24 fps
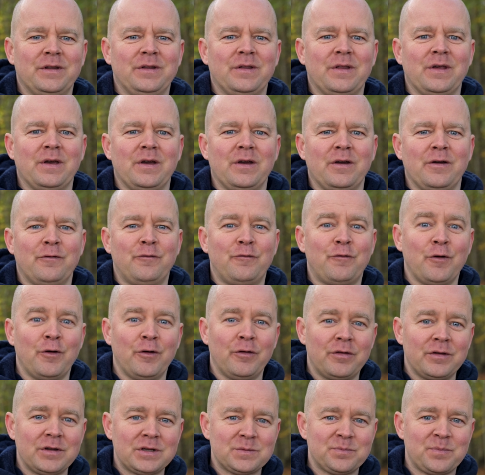the
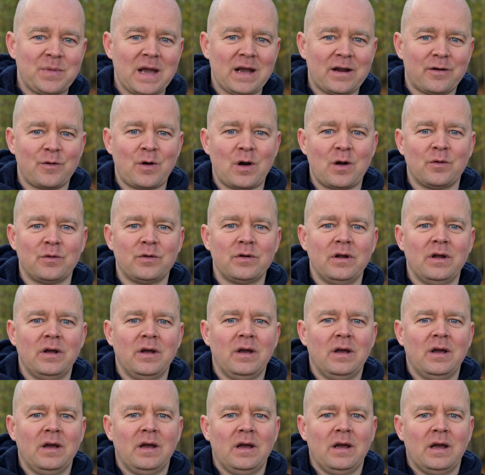furthest background
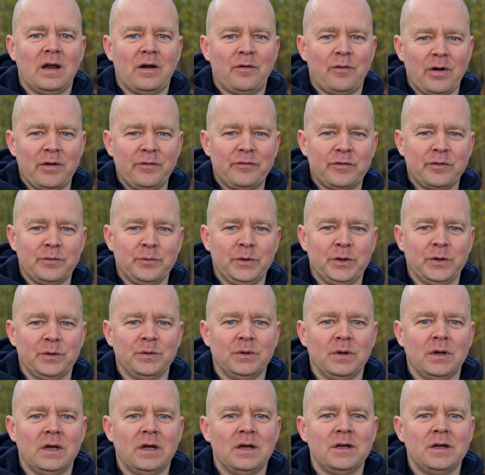away from you,